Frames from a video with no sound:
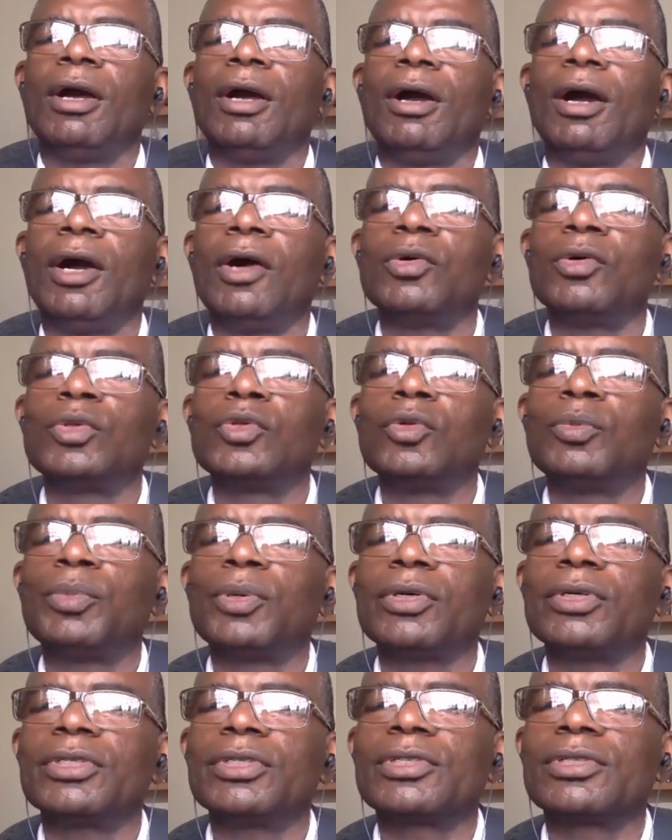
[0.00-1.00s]
how do
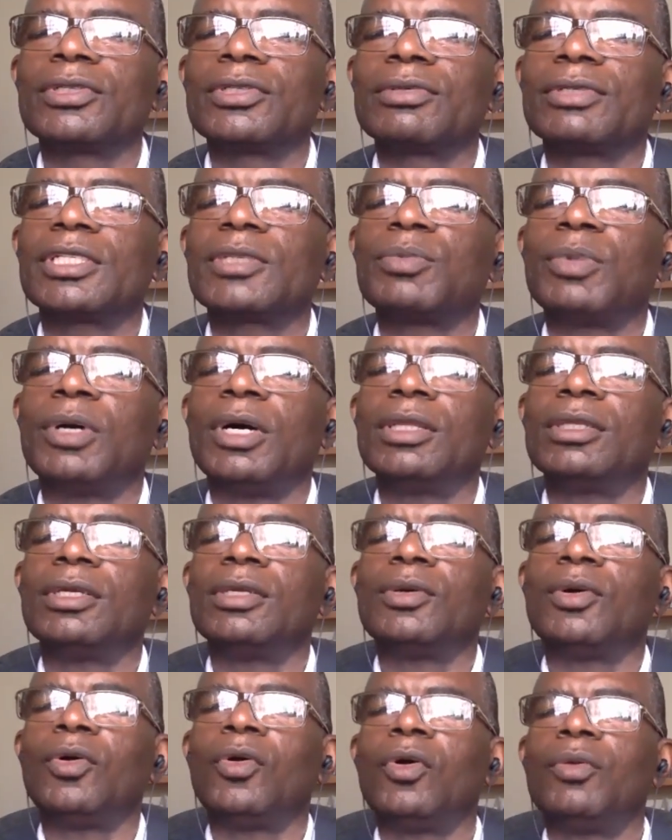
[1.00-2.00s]
persons respond
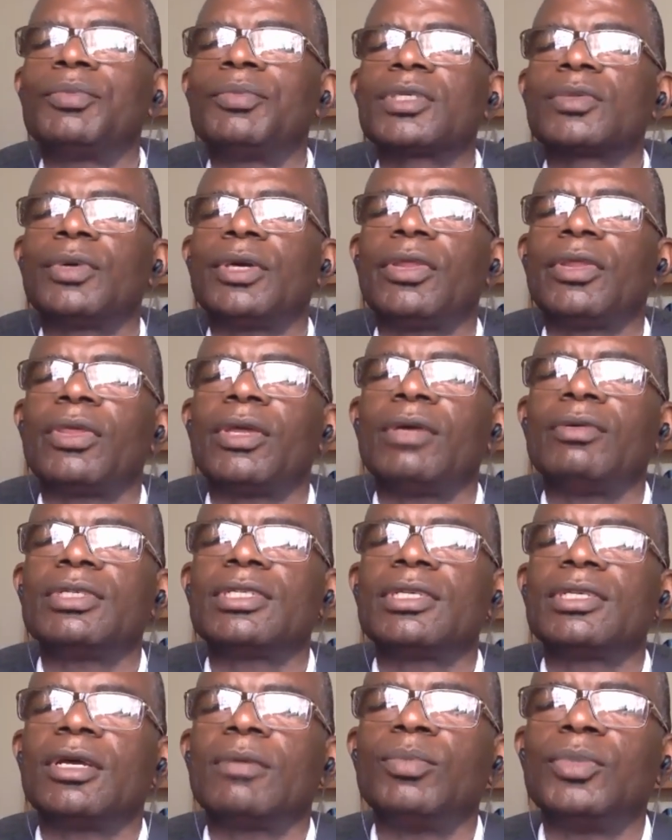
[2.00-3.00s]
in homes where there is
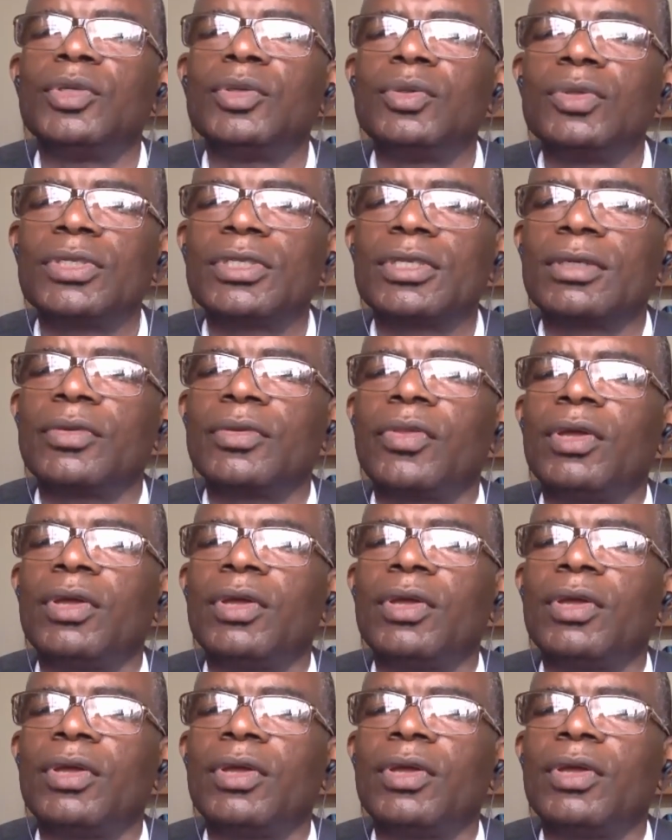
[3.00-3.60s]
an abuser?